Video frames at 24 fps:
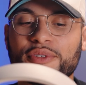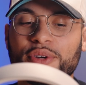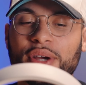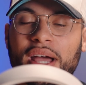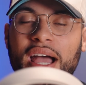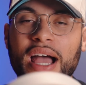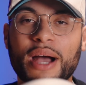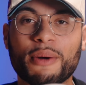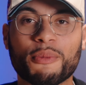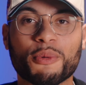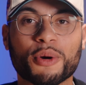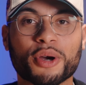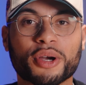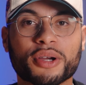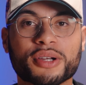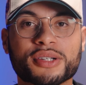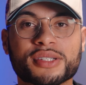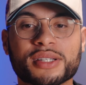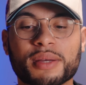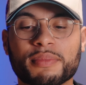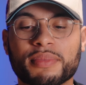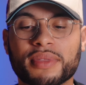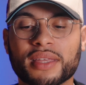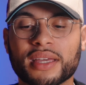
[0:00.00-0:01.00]
you're at work or
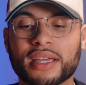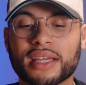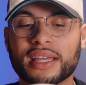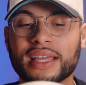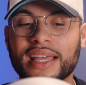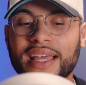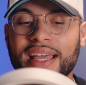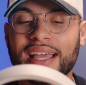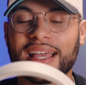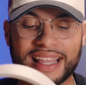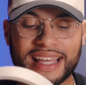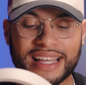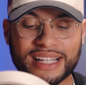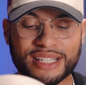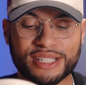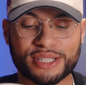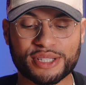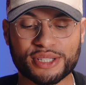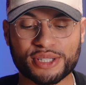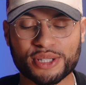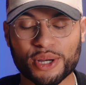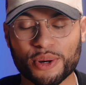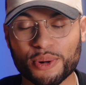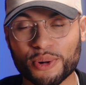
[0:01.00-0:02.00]
something. It's
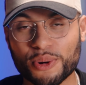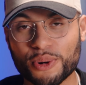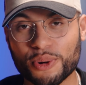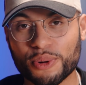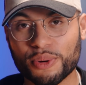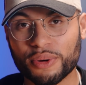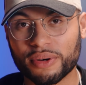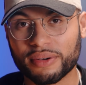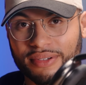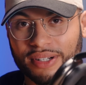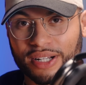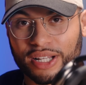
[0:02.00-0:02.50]
so